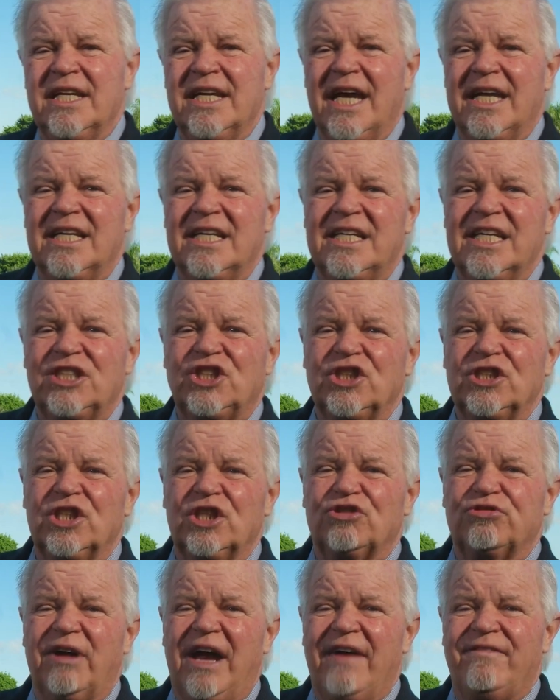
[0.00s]
In addition to
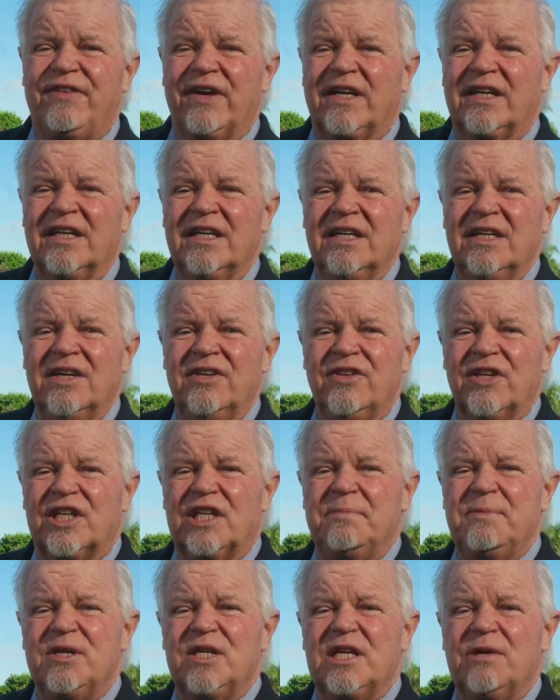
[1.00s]
traffic, the
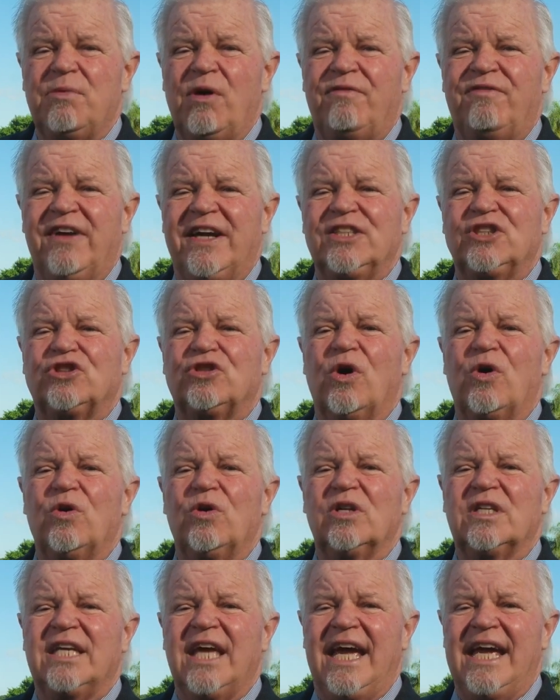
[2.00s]
community will face
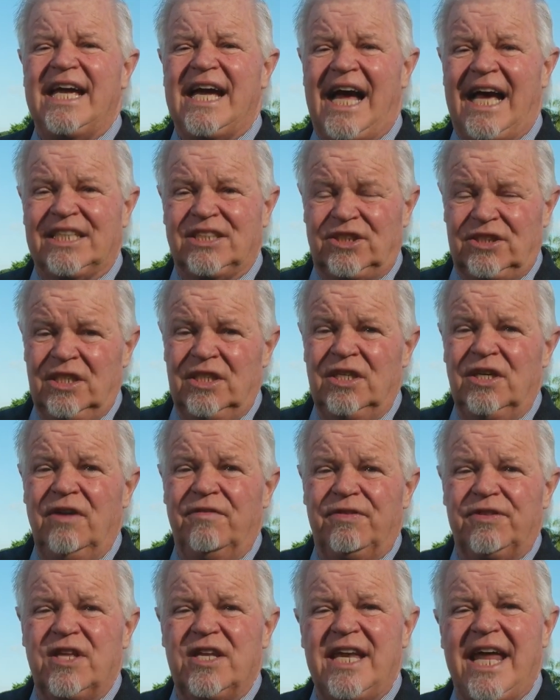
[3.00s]
total chaos
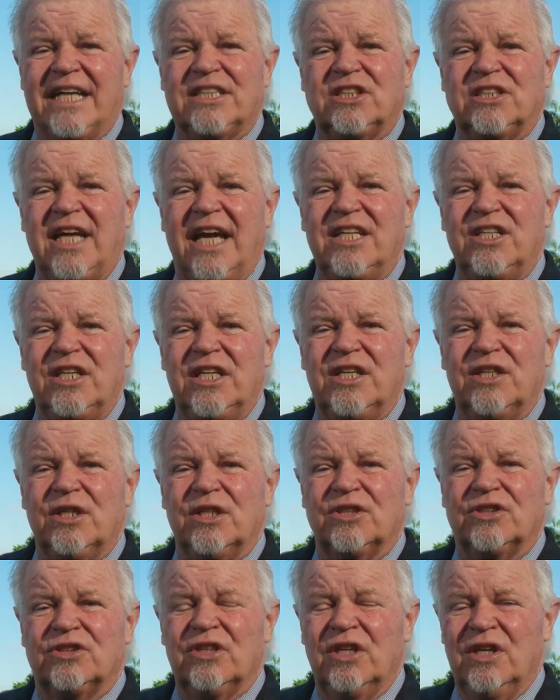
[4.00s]
for the next eight years